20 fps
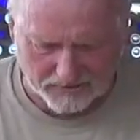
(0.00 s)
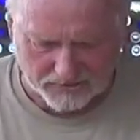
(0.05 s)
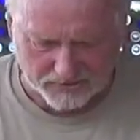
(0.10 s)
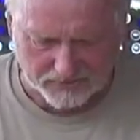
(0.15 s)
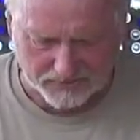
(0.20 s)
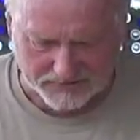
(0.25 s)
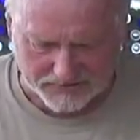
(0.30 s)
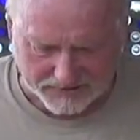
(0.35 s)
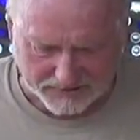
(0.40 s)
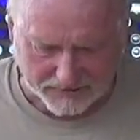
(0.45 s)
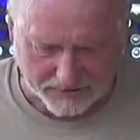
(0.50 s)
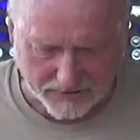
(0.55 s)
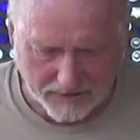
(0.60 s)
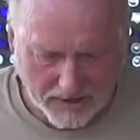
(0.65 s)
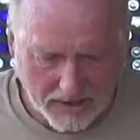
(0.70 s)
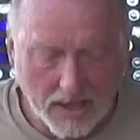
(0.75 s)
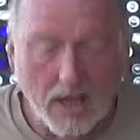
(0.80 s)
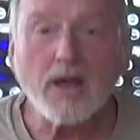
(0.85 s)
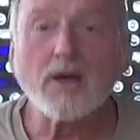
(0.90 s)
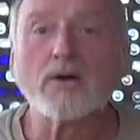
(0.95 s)
juice here,
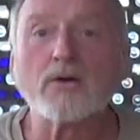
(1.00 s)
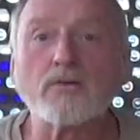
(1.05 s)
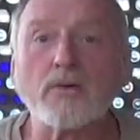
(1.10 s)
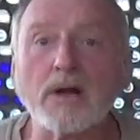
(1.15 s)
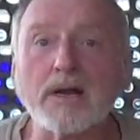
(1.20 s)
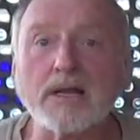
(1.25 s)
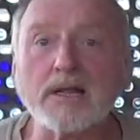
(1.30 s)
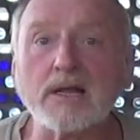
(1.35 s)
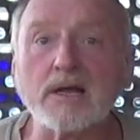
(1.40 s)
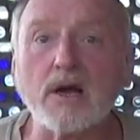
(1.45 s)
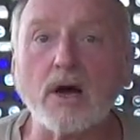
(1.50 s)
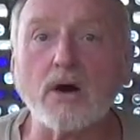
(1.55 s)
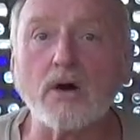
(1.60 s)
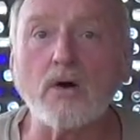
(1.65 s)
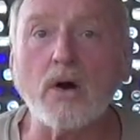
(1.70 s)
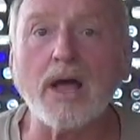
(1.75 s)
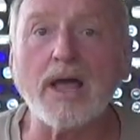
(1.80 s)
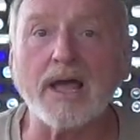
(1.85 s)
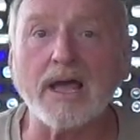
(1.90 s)
ready to go.